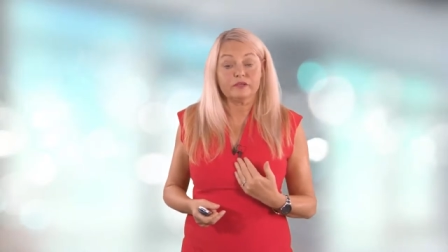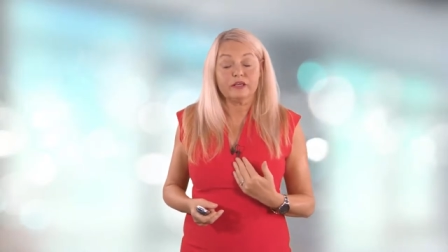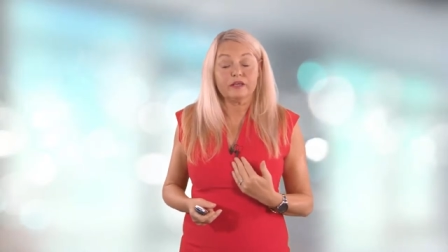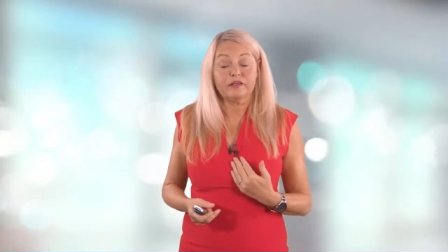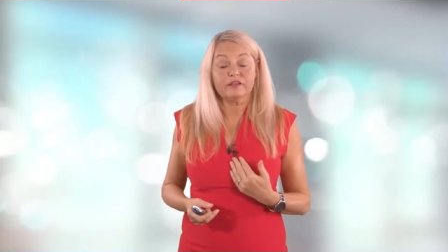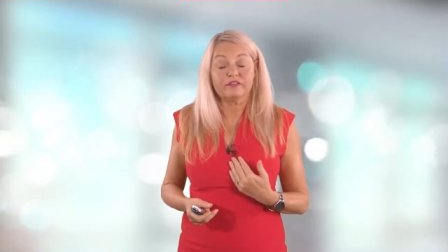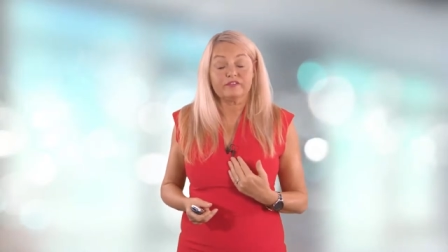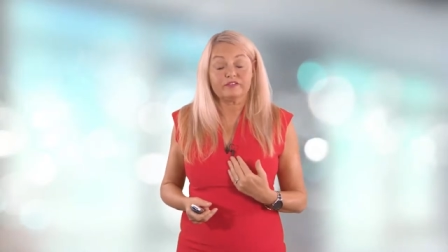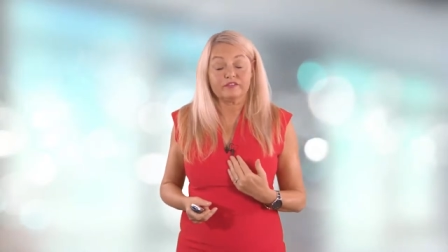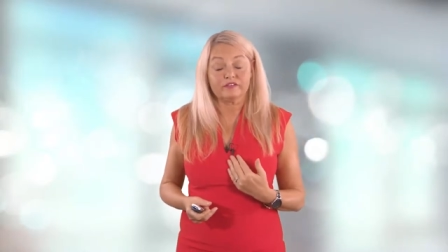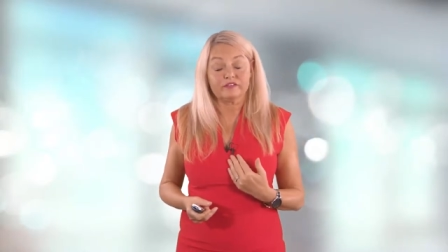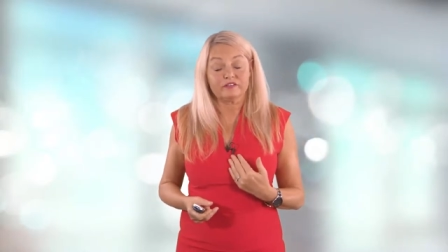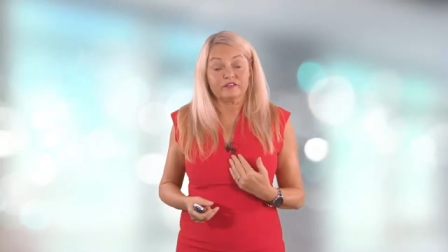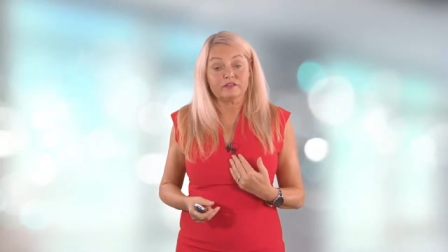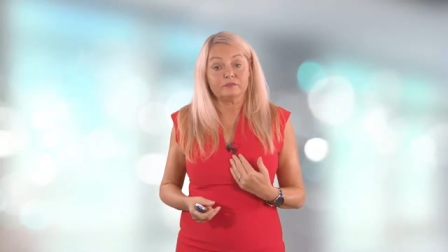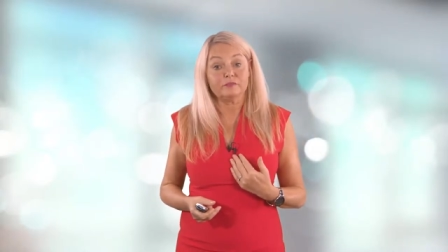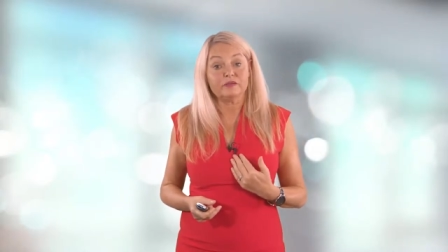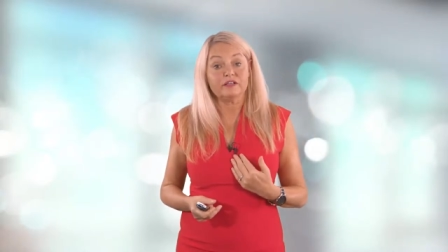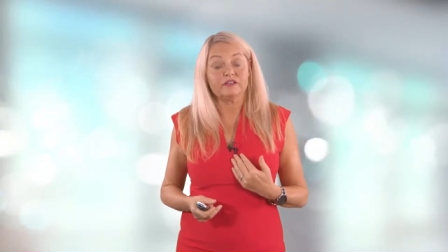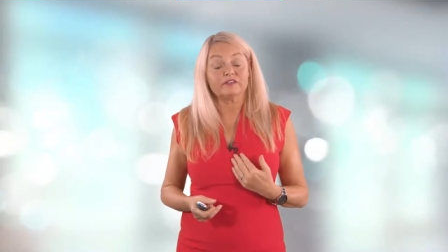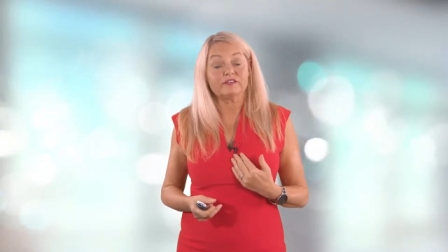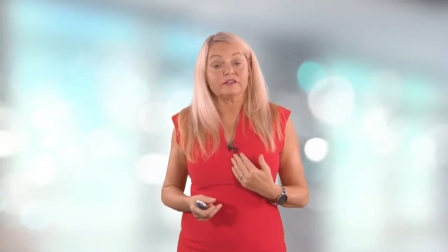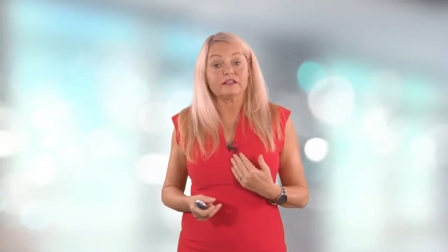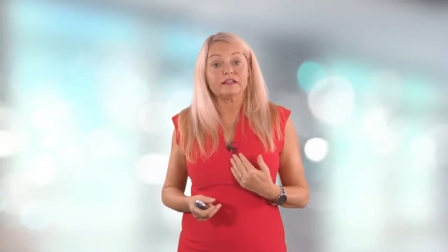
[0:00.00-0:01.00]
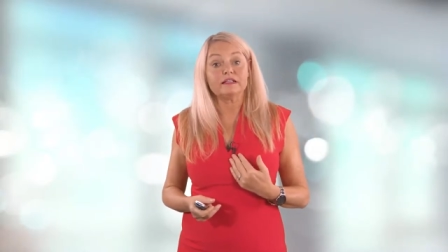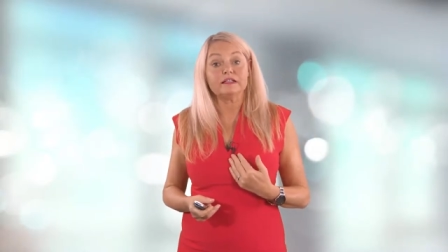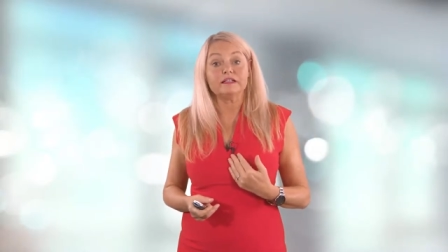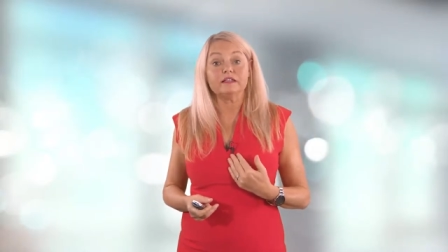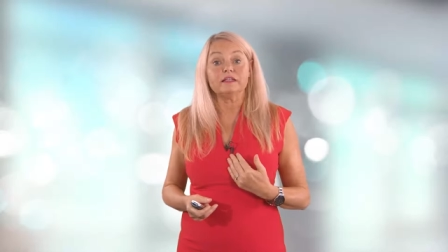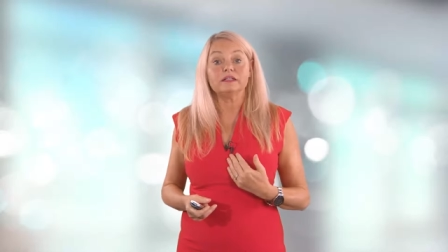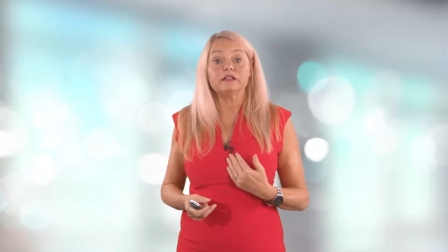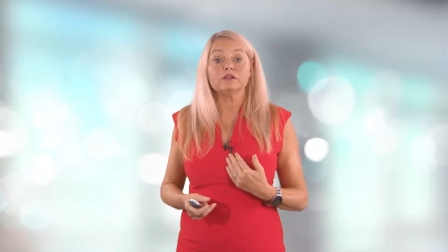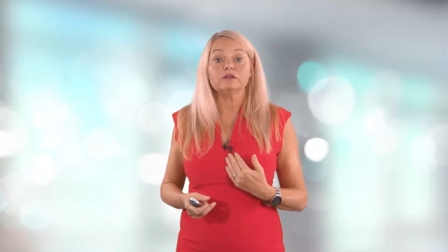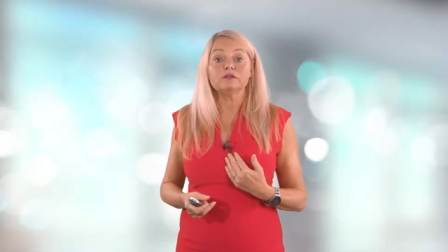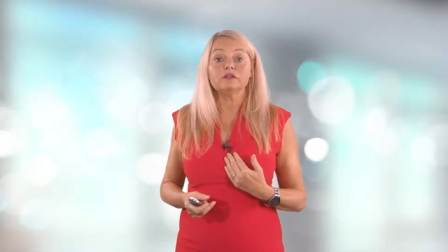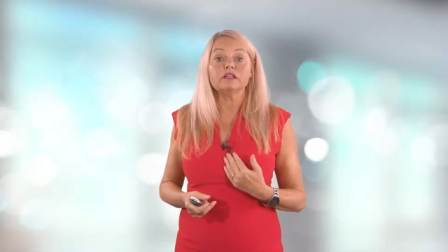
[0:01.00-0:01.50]
assisted me as a
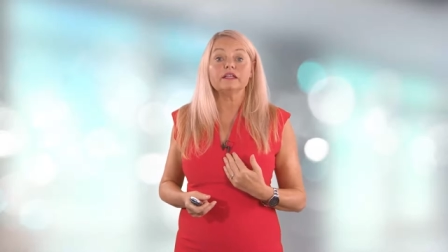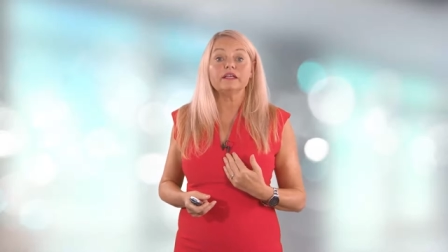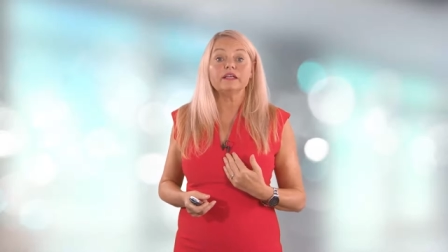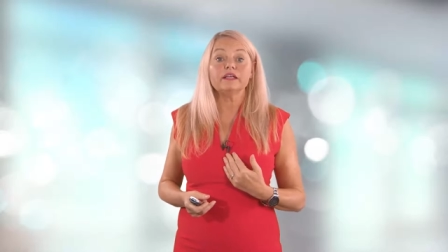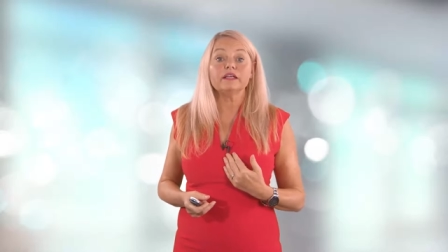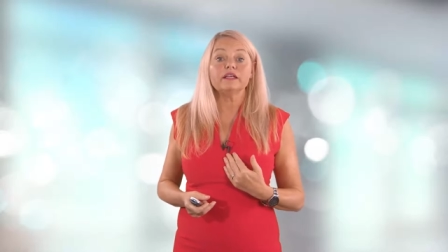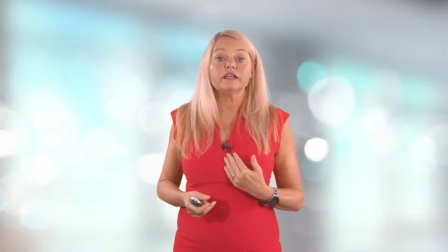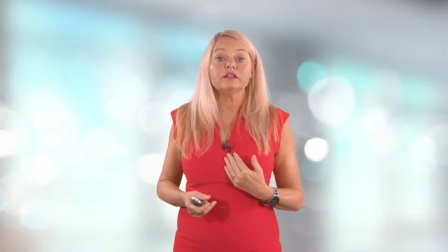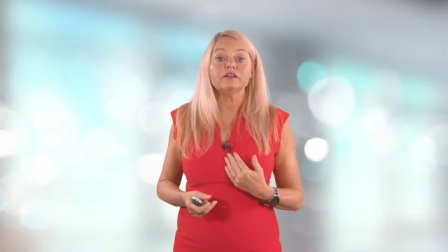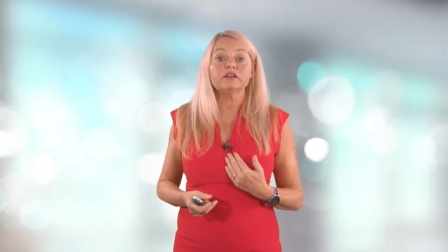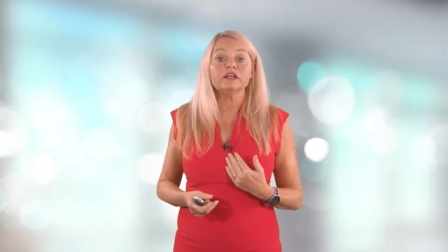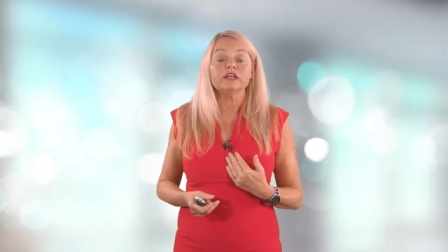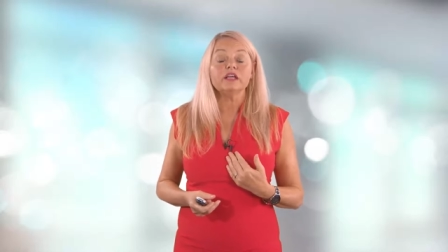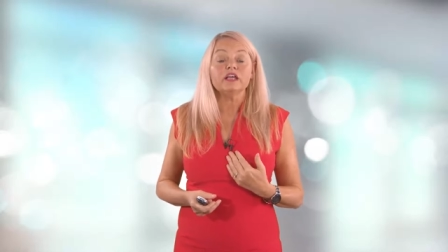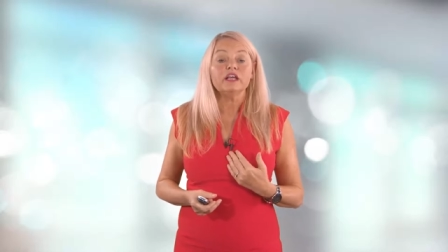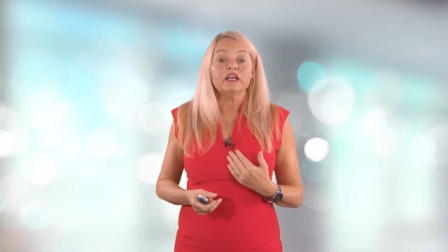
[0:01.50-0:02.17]
clinical lead,